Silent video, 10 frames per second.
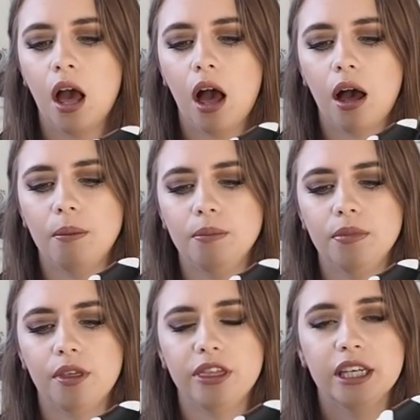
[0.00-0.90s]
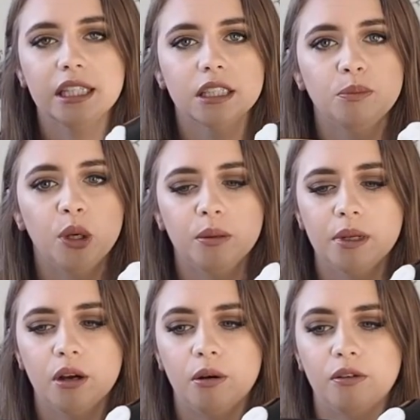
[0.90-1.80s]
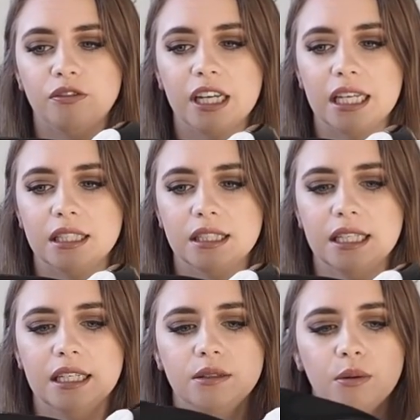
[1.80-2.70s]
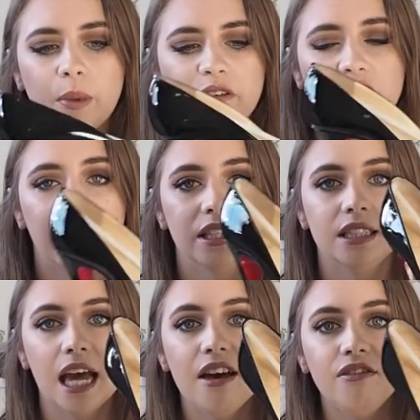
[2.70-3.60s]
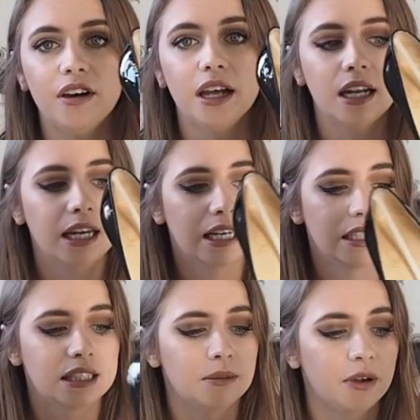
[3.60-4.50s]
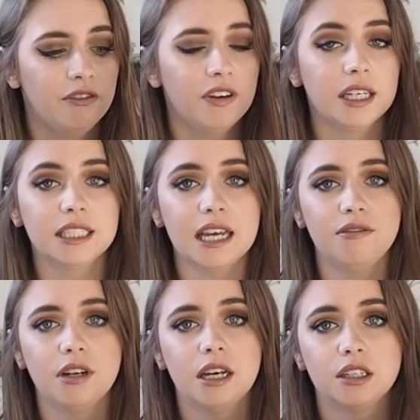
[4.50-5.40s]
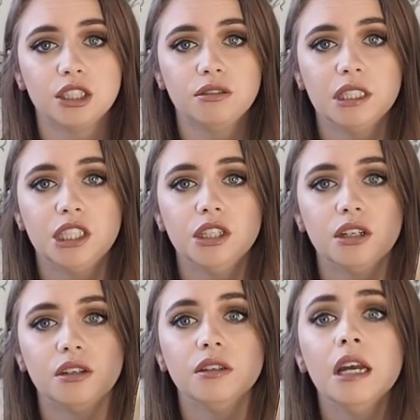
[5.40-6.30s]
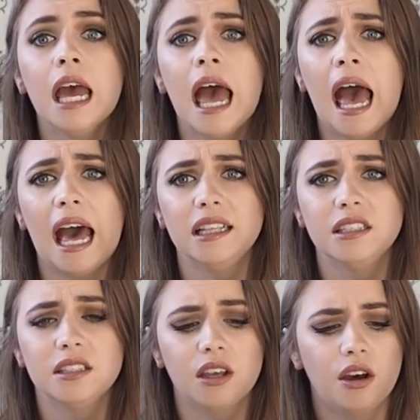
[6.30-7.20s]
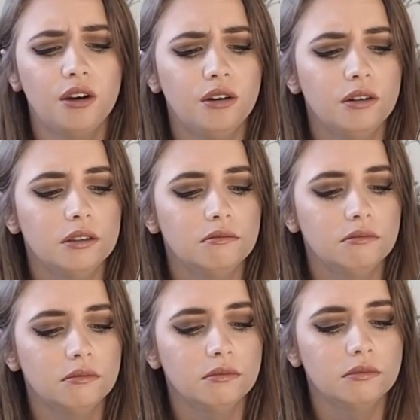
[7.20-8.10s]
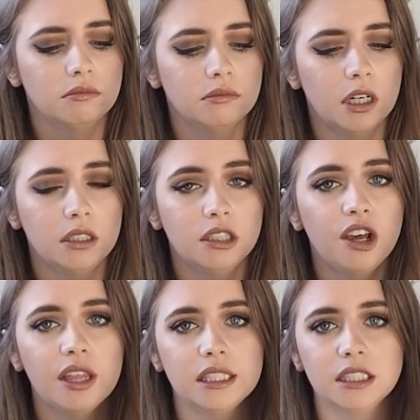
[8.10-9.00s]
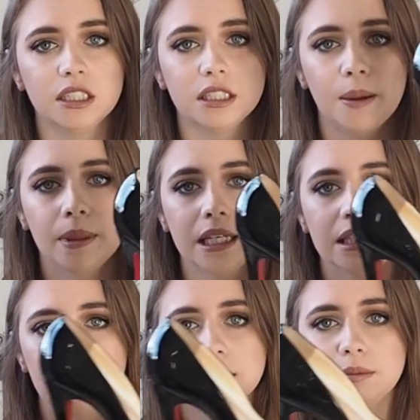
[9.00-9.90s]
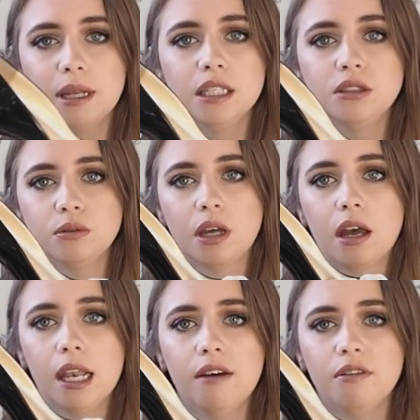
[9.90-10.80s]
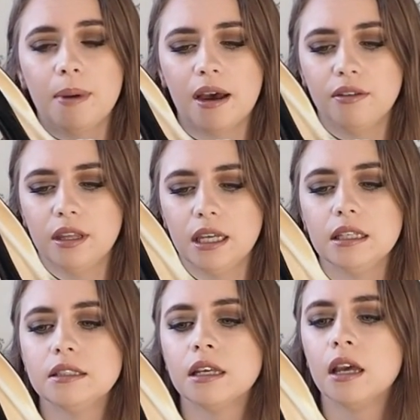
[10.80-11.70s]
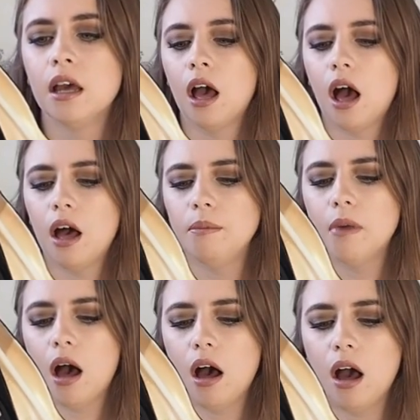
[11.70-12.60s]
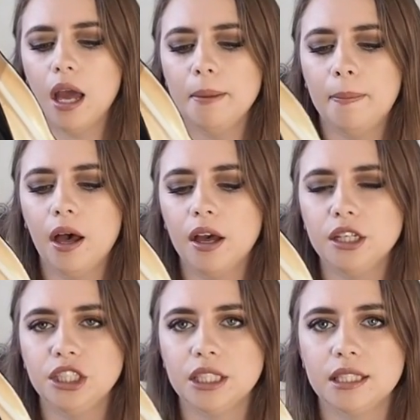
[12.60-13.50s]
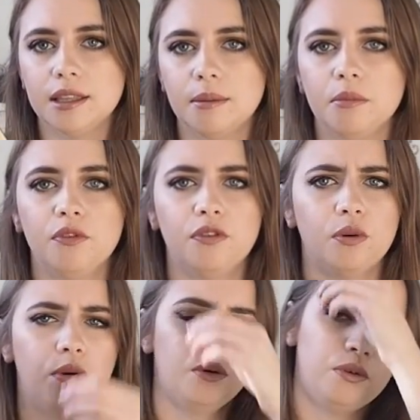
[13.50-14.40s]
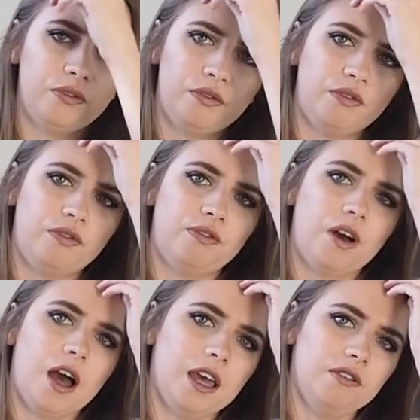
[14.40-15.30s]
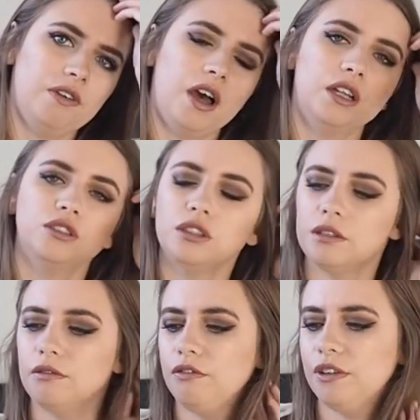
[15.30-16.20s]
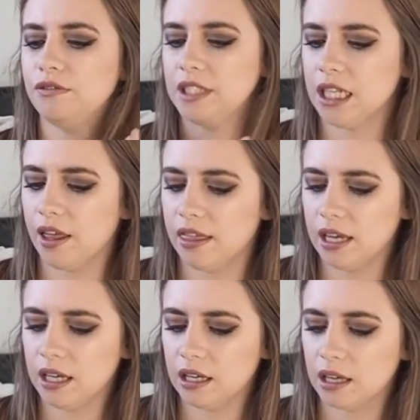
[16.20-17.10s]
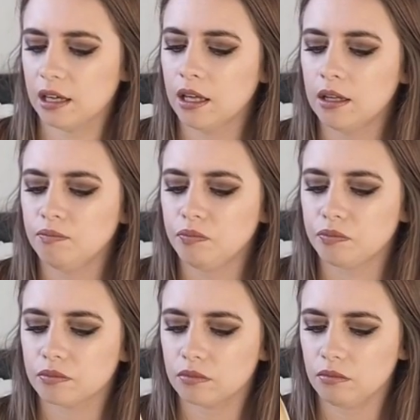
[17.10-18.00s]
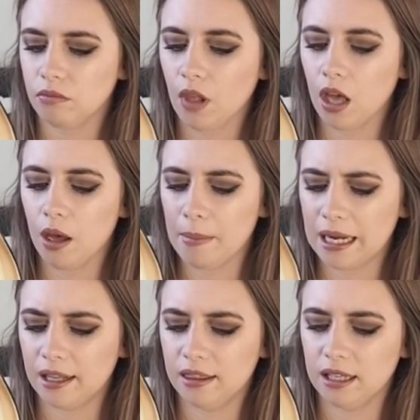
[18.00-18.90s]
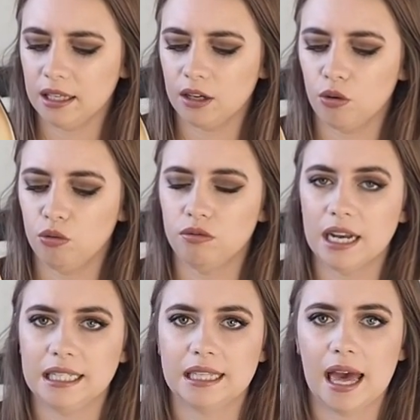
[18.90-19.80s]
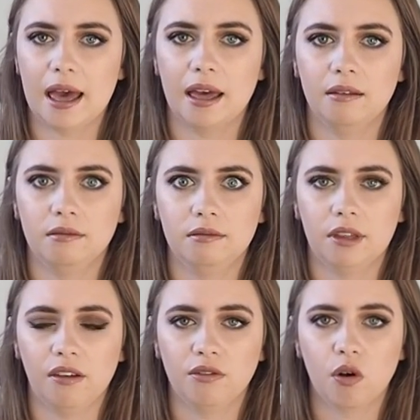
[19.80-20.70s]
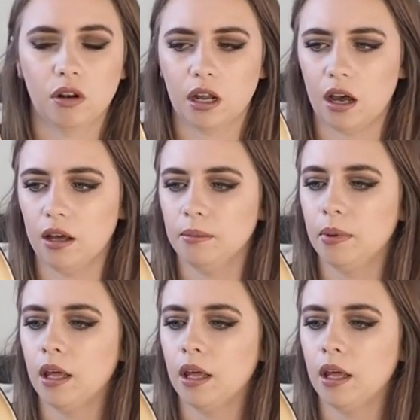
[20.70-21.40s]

The thing that's putting me off is these were my first ever, like I said, my first ever luxury shoe, and so I don't know, there's just something sentimental that I love about these. I purchased them for £550, I think, and I think already they've gone up.